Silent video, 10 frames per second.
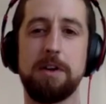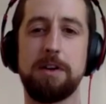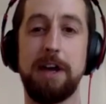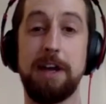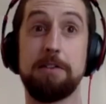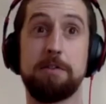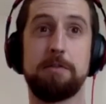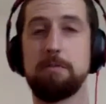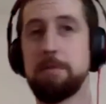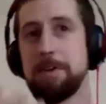as
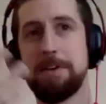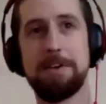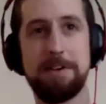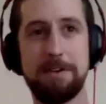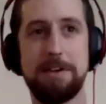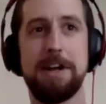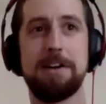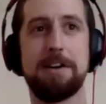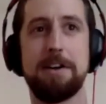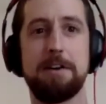
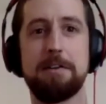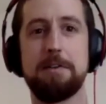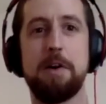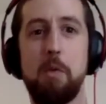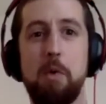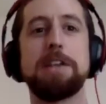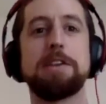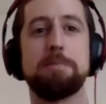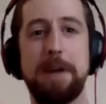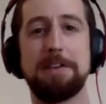a white
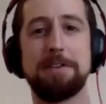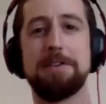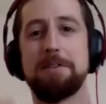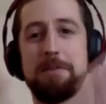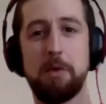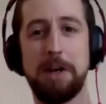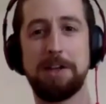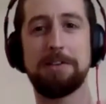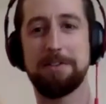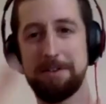male, quite
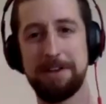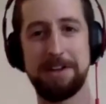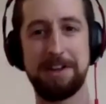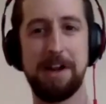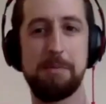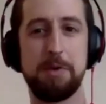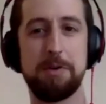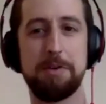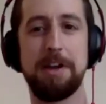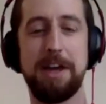in the
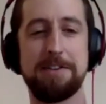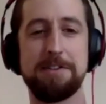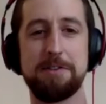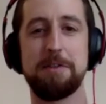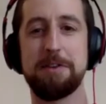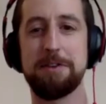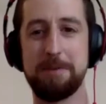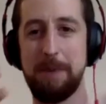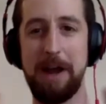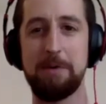upper edges of the
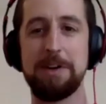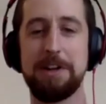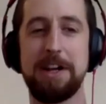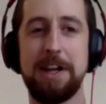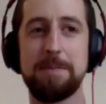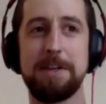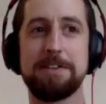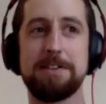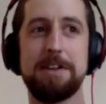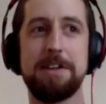power
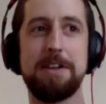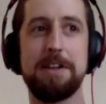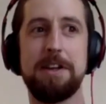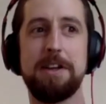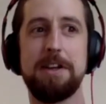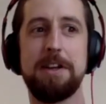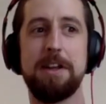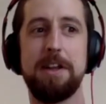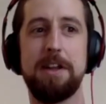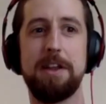dynamics,
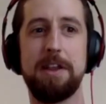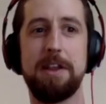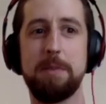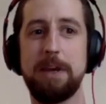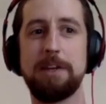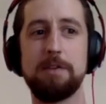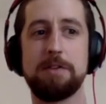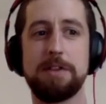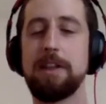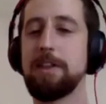that made you
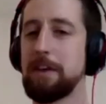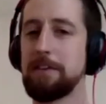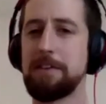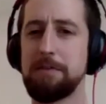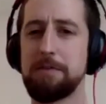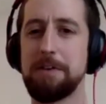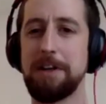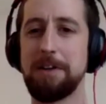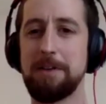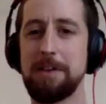see things
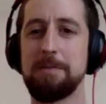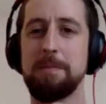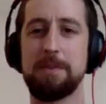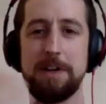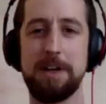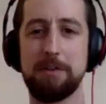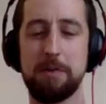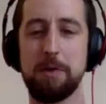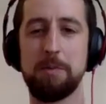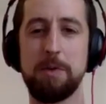differently, or that
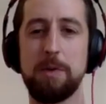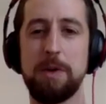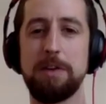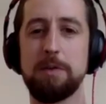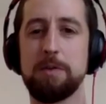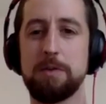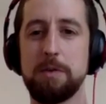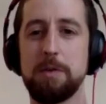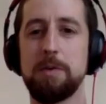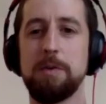transformed the way you
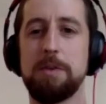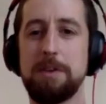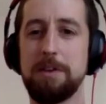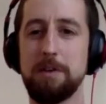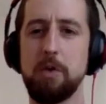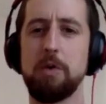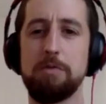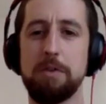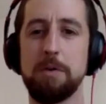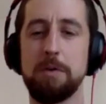saw your
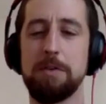role